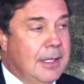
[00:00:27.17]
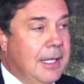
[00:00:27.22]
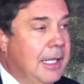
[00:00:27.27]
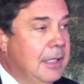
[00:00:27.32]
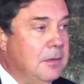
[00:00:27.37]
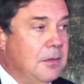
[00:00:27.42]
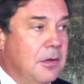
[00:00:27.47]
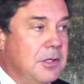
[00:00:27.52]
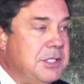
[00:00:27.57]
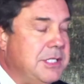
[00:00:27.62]

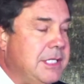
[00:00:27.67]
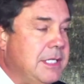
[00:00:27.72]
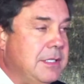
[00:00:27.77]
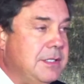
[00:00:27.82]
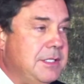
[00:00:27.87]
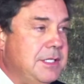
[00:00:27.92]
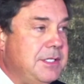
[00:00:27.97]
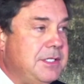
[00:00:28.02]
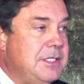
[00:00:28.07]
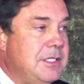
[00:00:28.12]
It largely
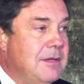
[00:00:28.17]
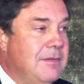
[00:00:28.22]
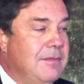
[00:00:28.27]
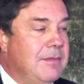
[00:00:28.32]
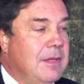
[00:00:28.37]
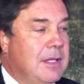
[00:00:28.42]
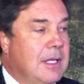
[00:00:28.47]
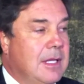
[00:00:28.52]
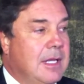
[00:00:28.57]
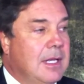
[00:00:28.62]
consists
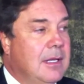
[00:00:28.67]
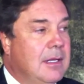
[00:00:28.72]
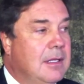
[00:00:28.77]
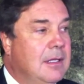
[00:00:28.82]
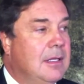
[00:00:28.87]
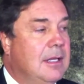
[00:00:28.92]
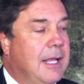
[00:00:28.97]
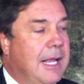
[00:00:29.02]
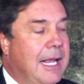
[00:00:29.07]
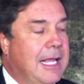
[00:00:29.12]
of the
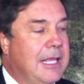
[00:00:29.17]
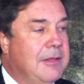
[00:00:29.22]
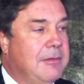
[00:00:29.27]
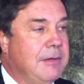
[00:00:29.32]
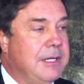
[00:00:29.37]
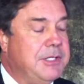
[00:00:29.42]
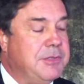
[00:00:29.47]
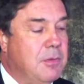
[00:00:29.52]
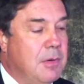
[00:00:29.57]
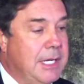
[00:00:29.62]

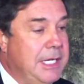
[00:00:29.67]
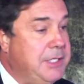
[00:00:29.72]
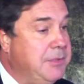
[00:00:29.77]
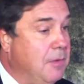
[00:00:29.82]
A320